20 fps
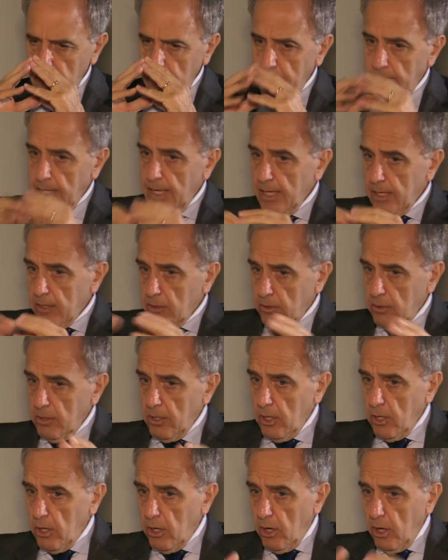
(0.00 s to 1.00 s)
Then
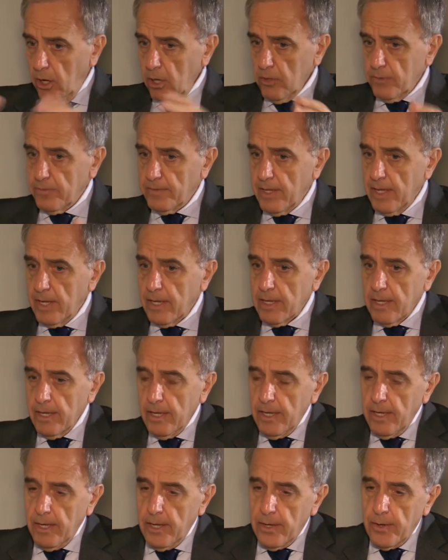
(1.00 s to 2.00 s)
all of them
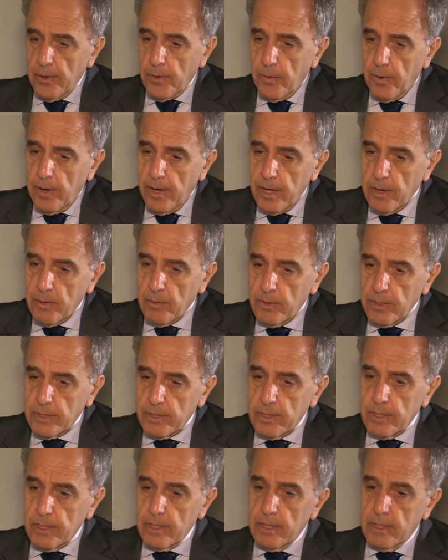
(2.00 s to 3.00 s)
were
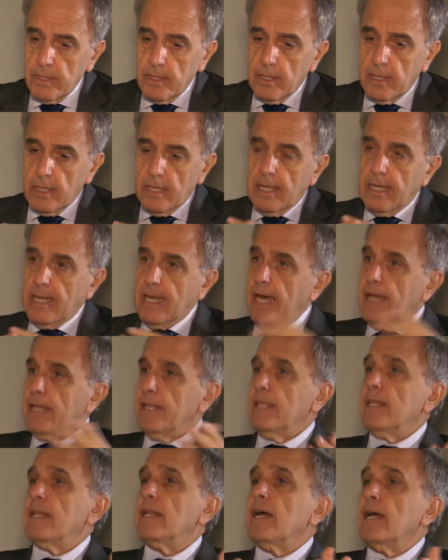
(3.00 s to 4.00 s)
when the
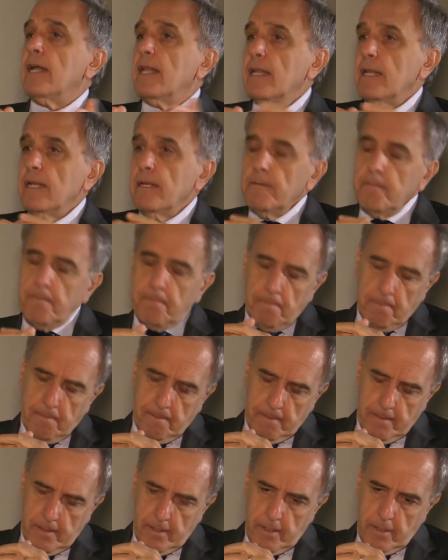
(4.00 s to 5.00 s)
cardinal
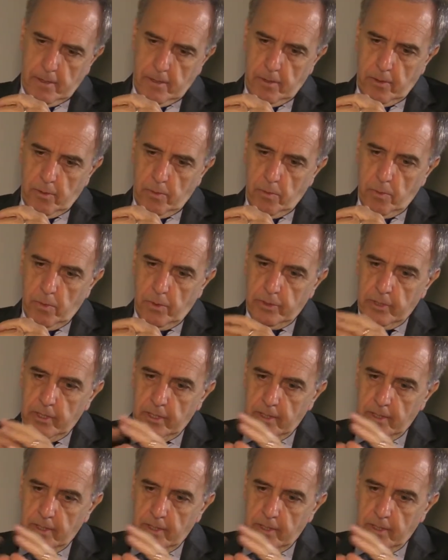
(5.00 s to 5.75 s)
was